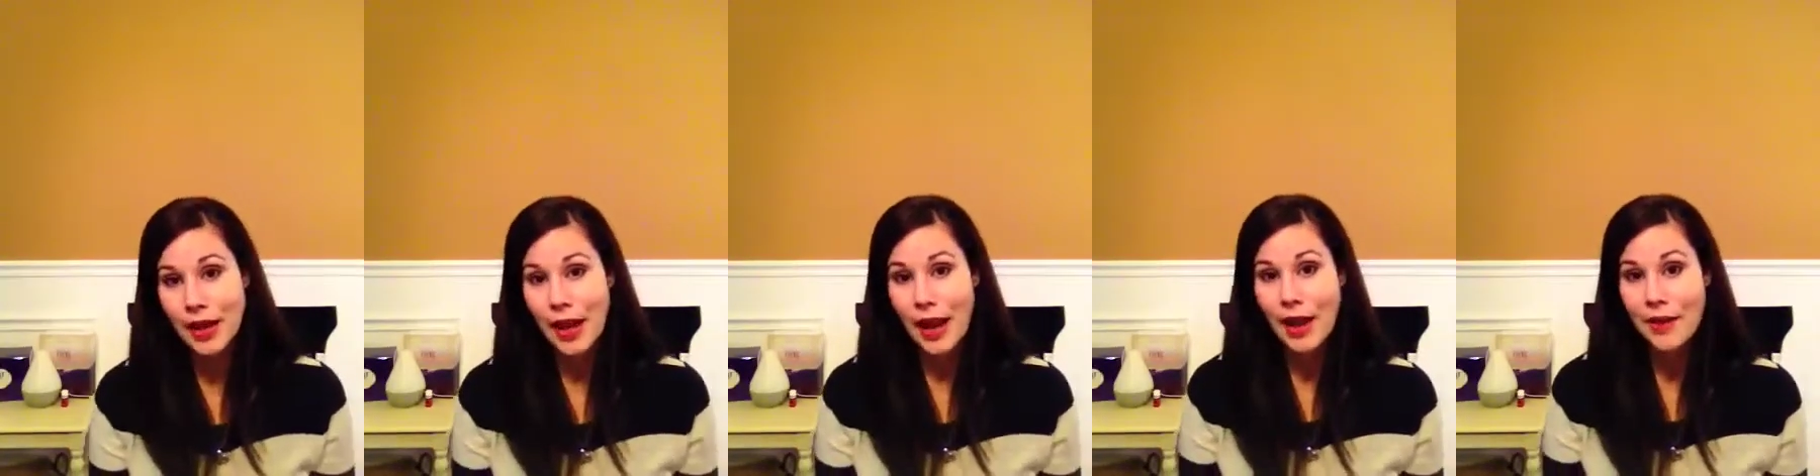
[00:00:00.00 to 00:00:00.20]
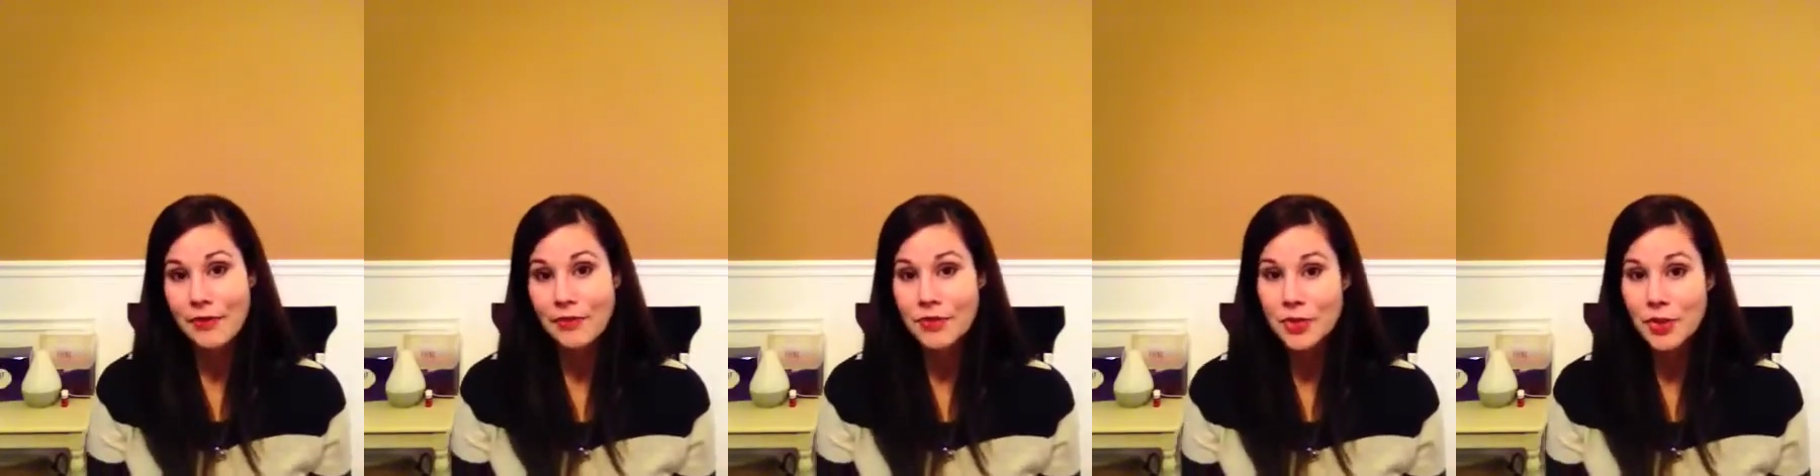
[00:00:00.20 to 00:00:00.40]

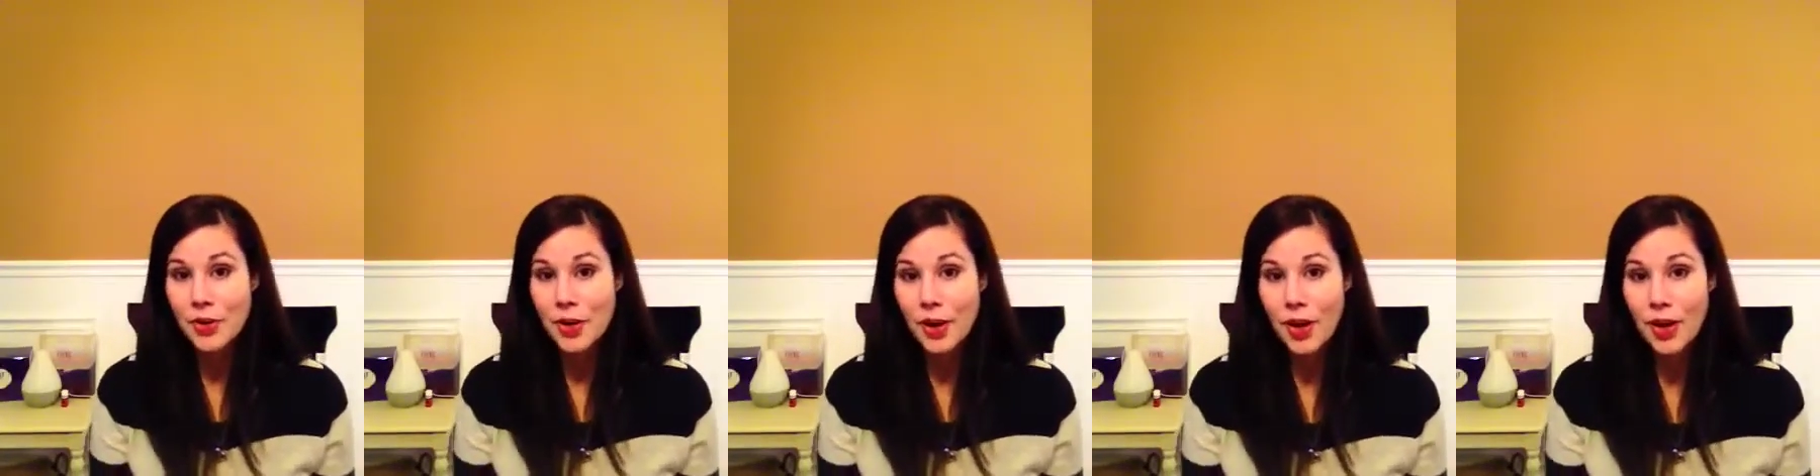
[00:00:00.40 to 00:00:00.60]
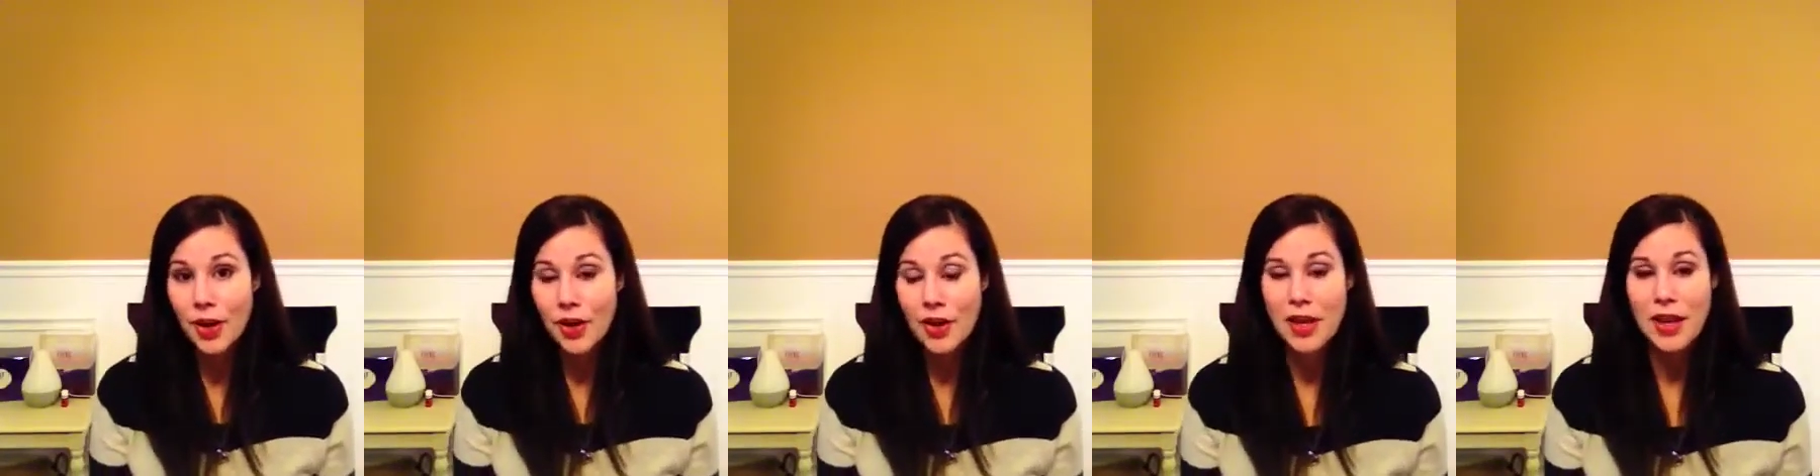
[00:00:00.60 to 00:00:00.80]
after
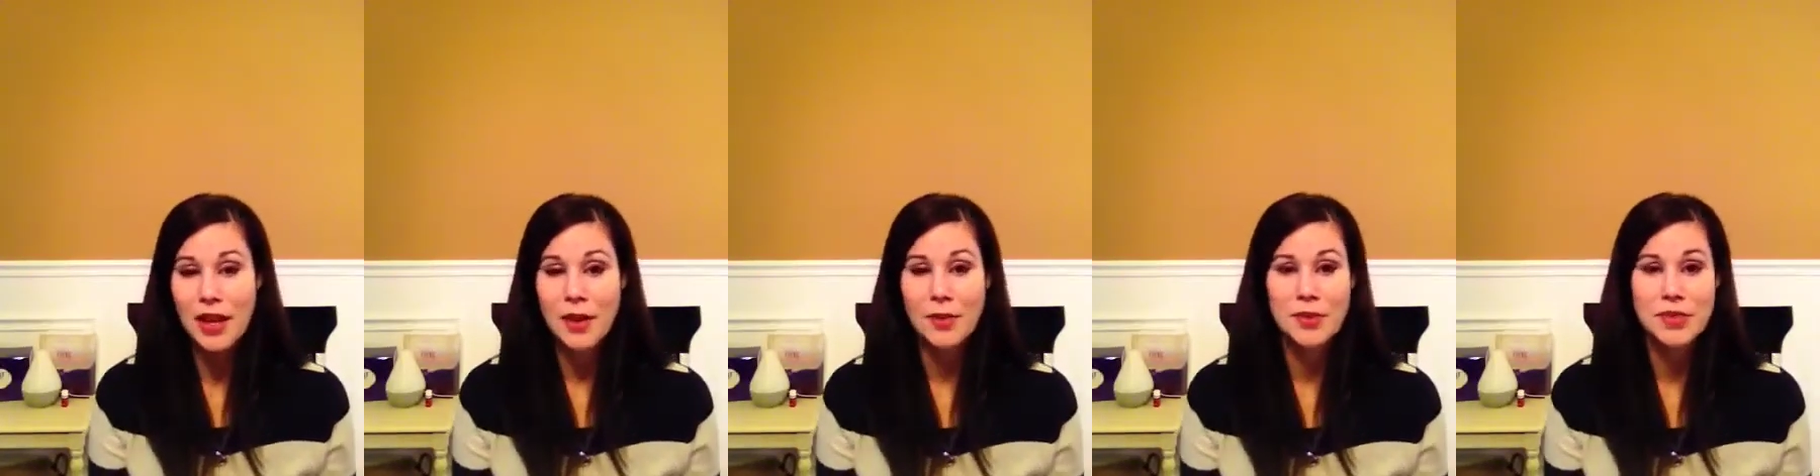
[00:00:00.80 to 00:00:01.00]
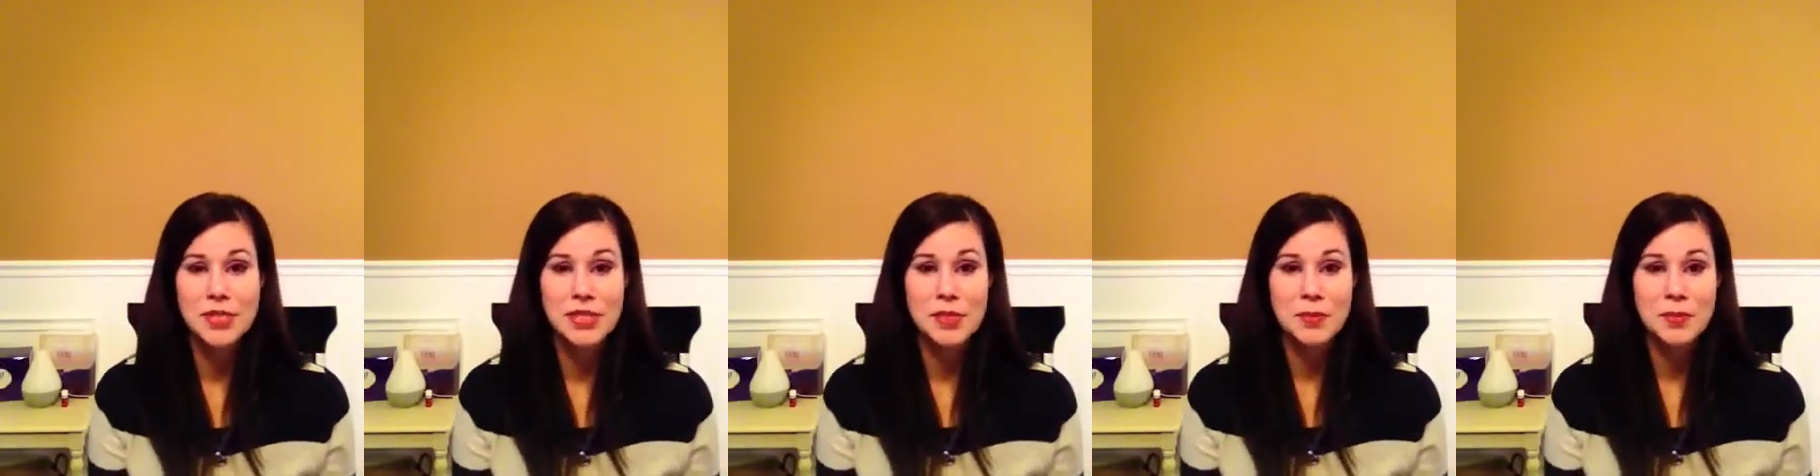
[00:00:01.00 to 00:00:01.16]
all, and I was